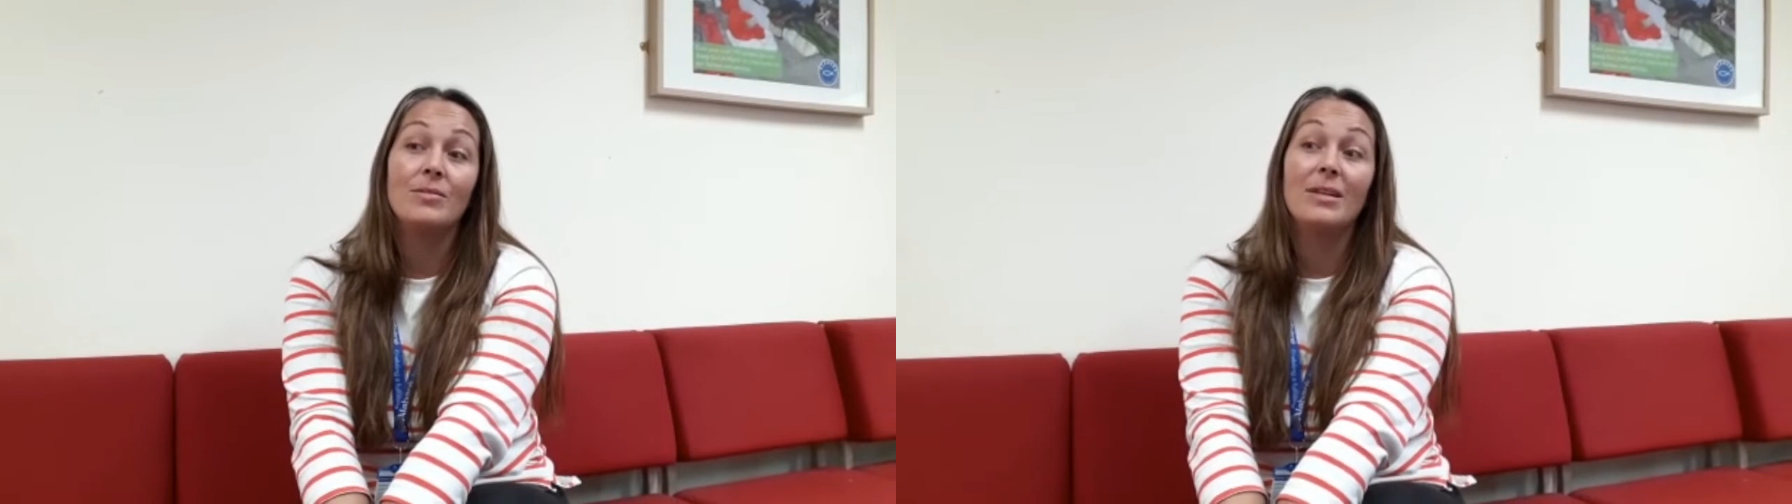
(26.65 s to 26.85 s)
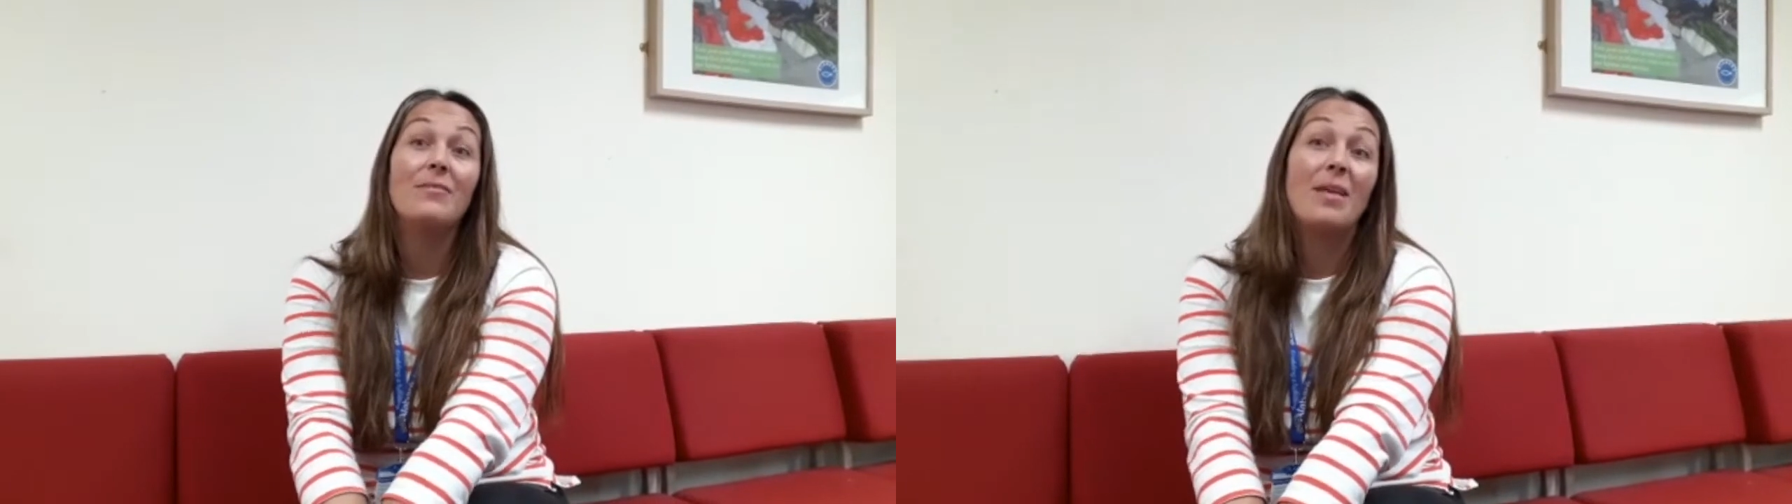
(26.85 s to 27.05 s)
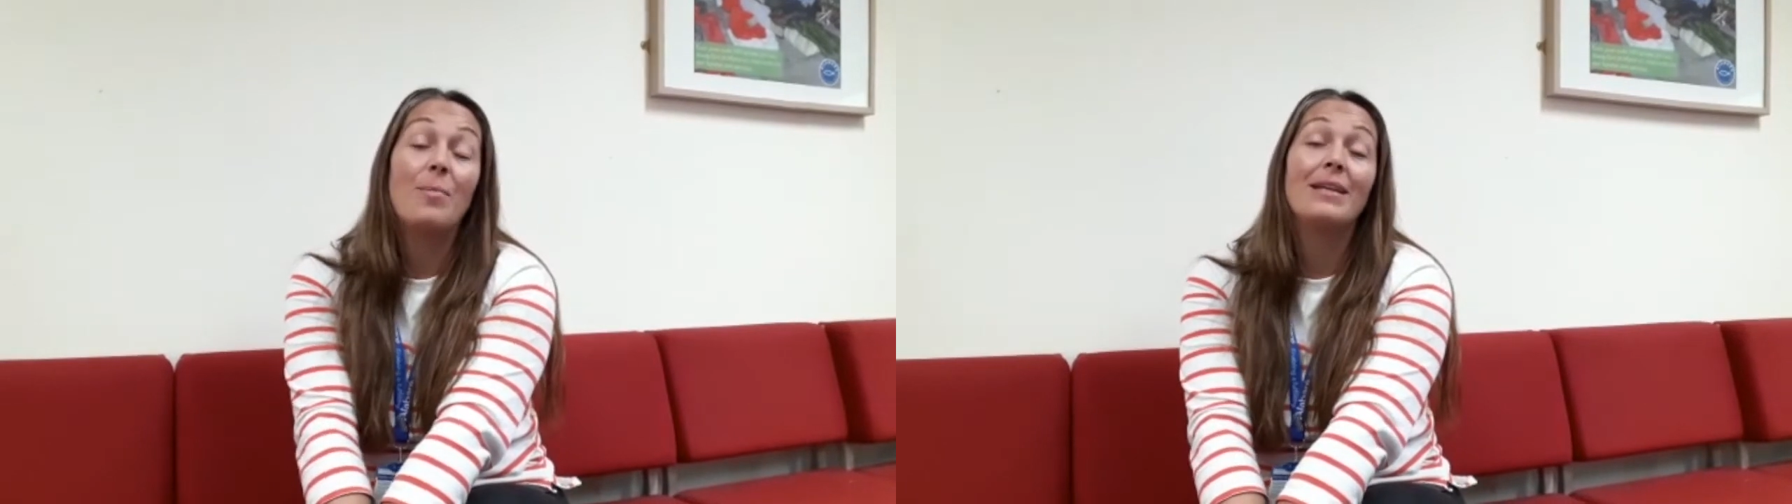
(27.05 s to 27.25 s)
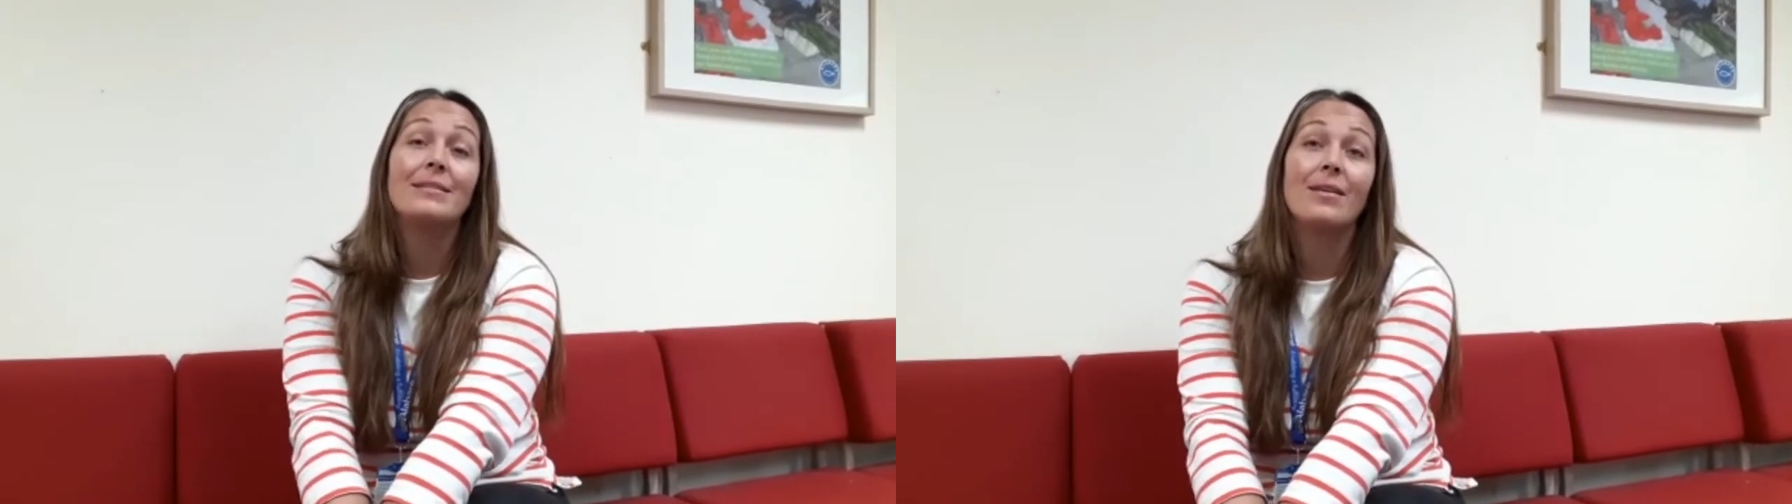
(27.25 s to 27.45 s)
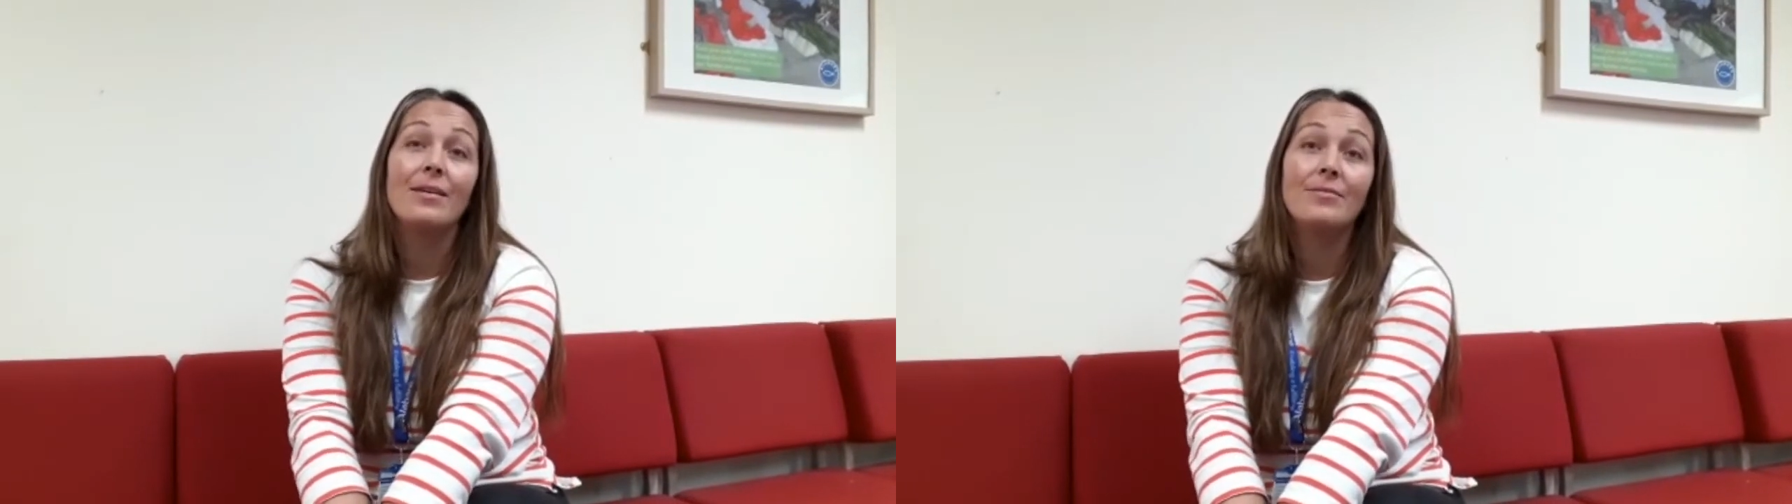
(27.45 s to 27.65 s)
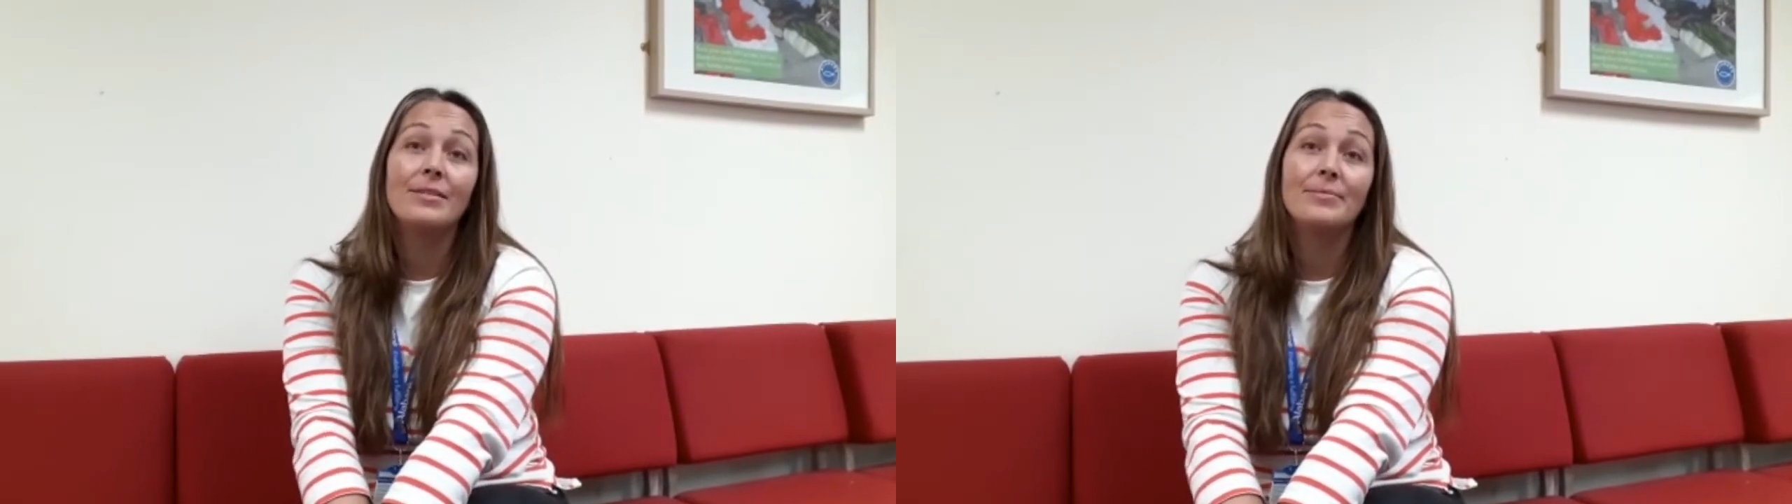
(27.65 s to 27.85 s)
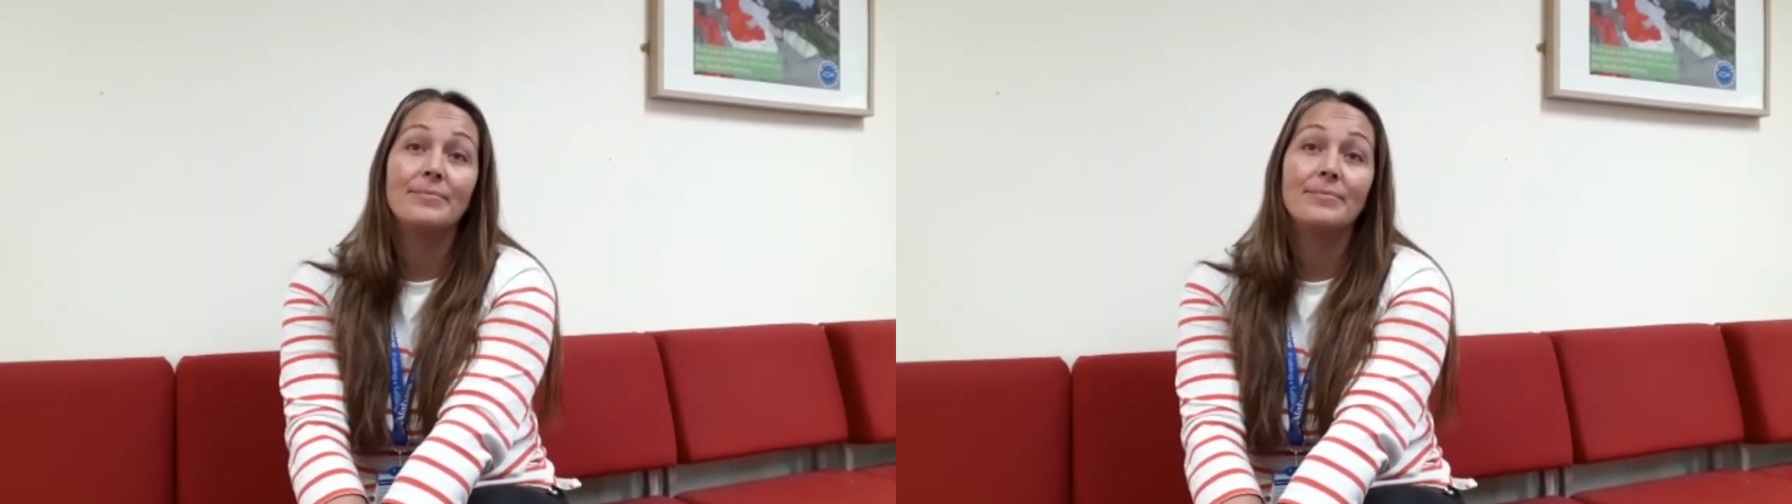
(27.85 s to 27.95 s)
to live their best lives.